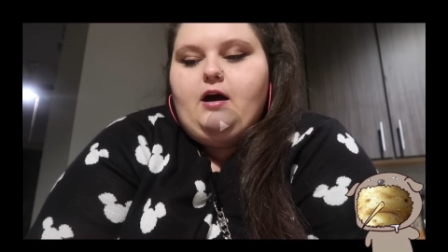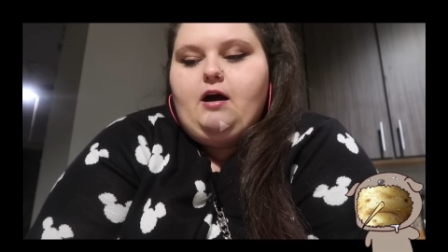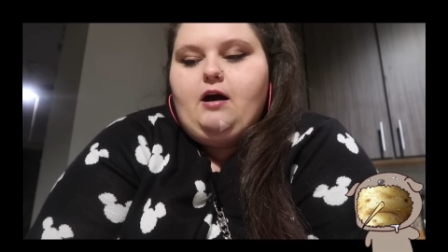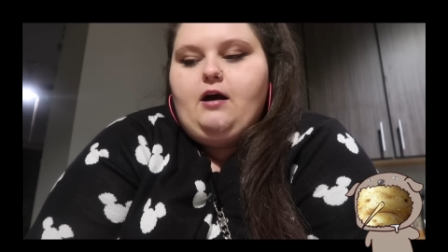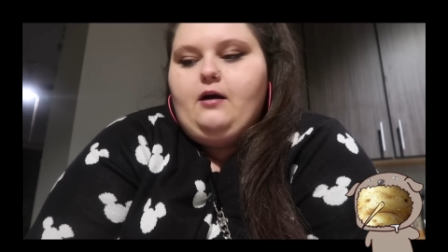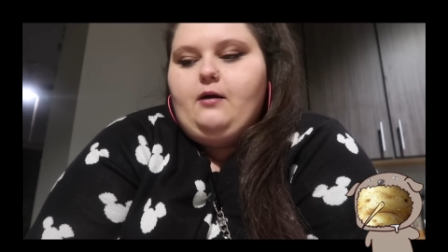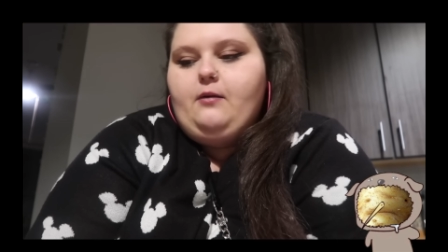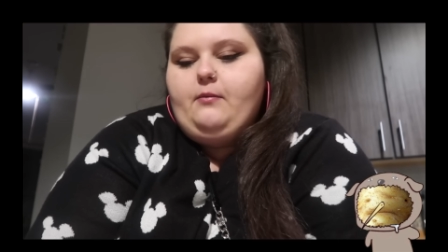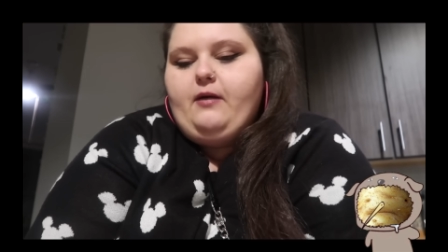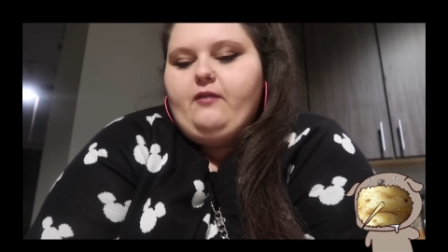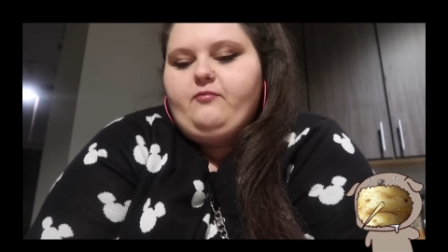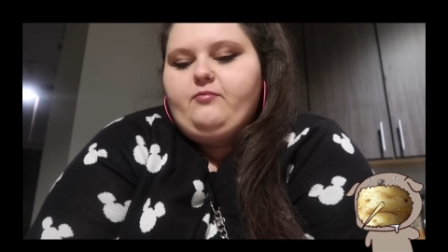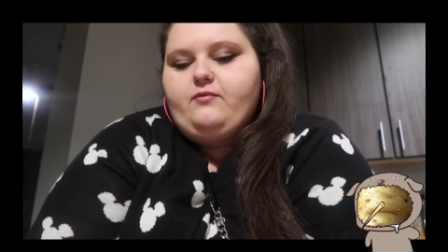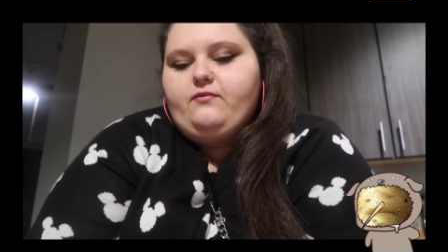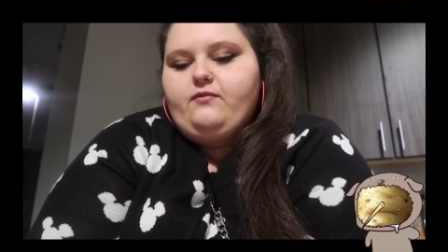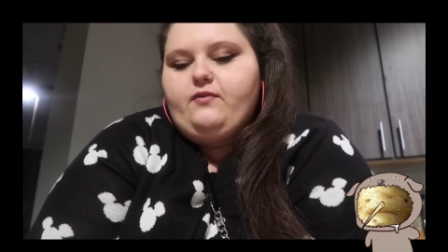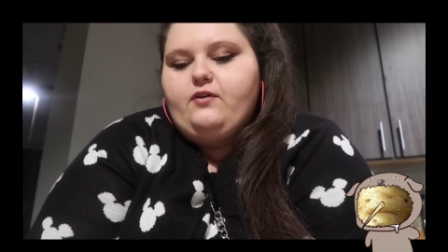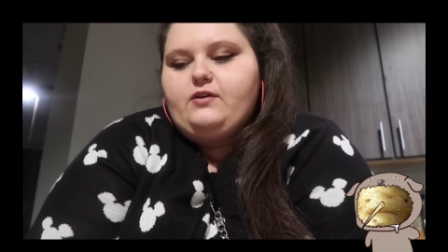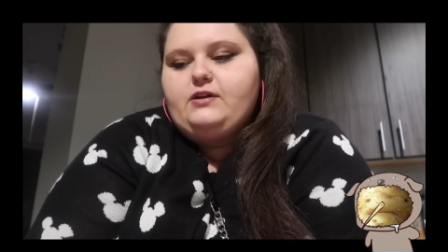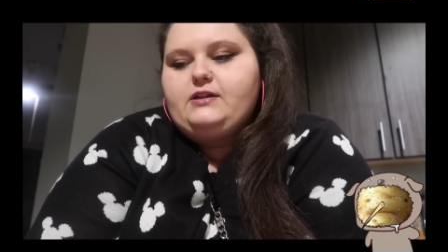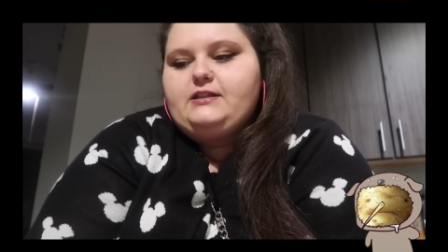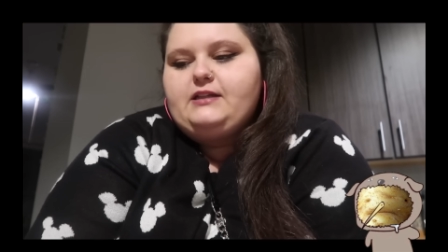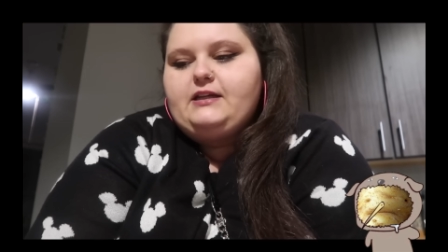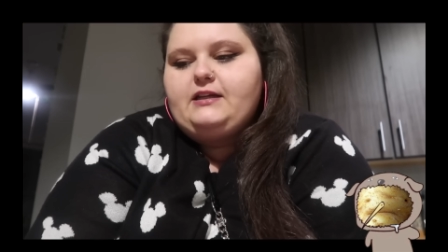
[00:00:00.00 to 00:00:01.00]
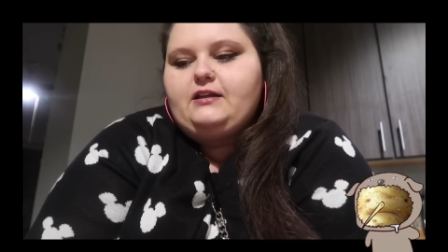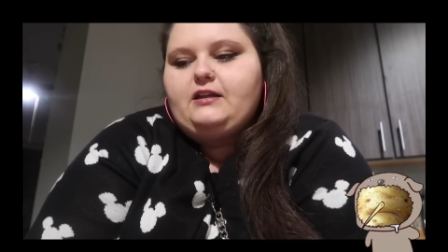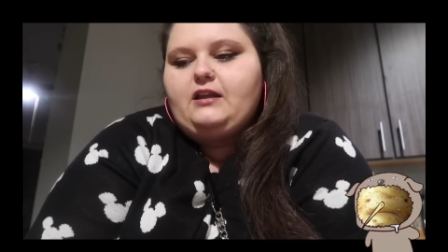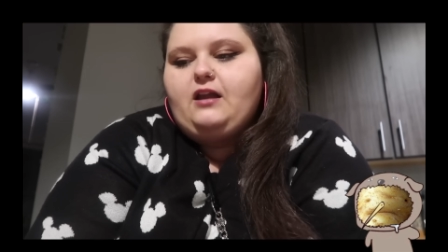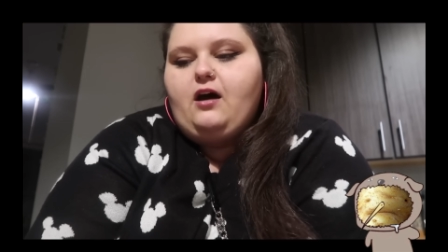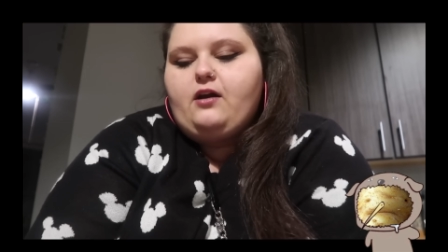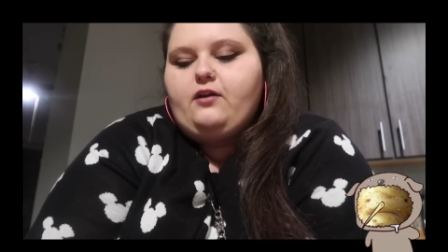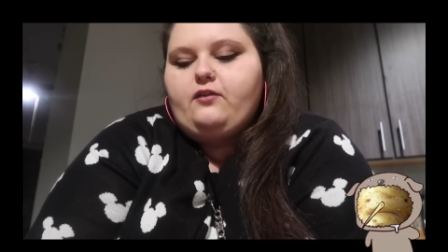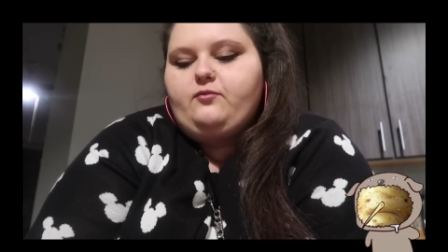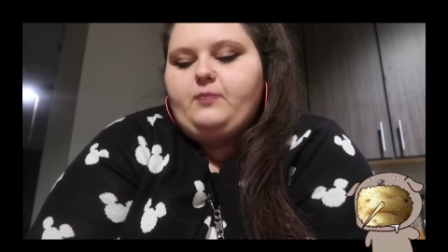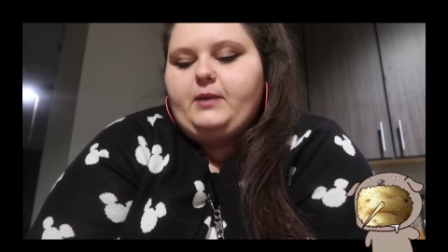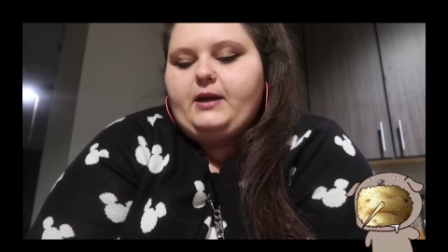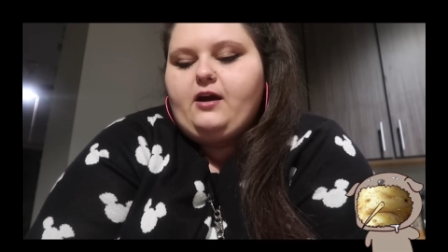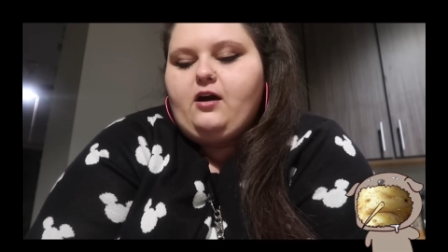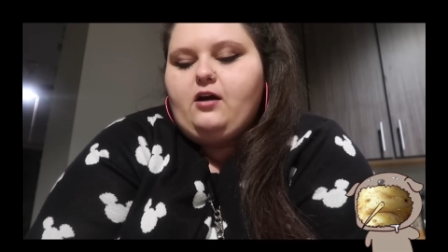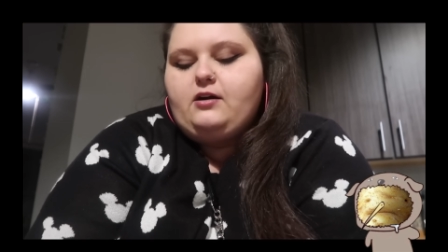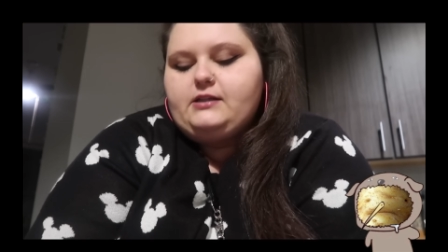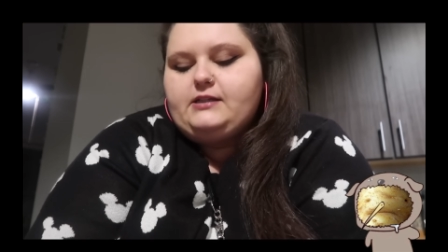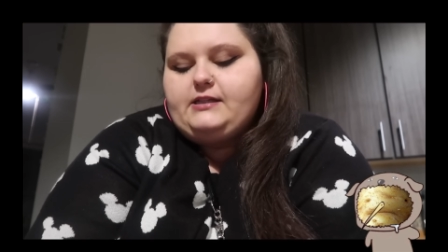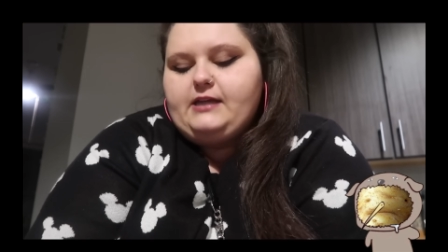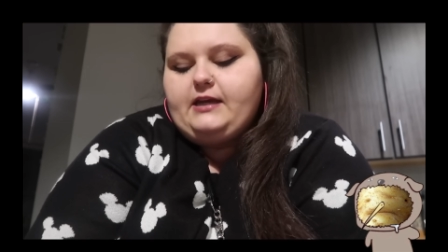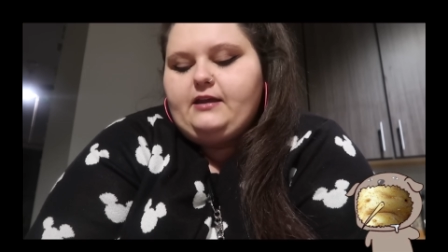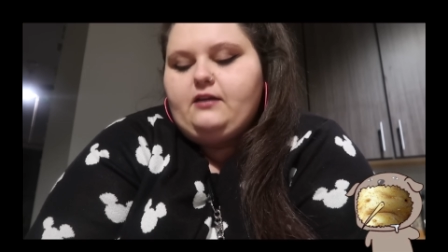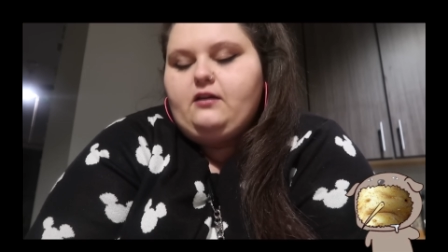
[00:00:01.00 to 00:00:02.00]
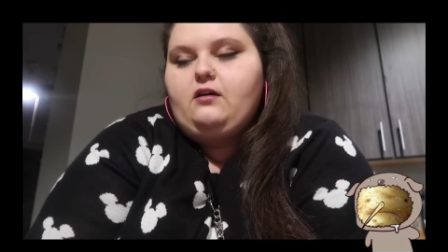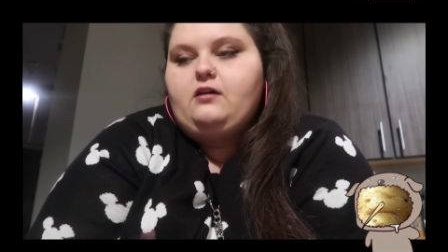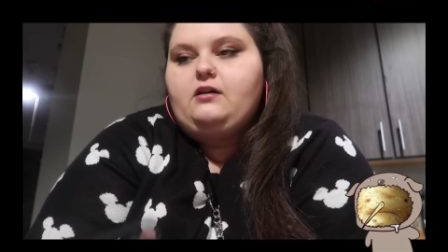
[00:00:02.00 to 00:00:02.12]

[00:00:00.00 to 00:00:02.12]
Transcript: I've been focusing a lot of my content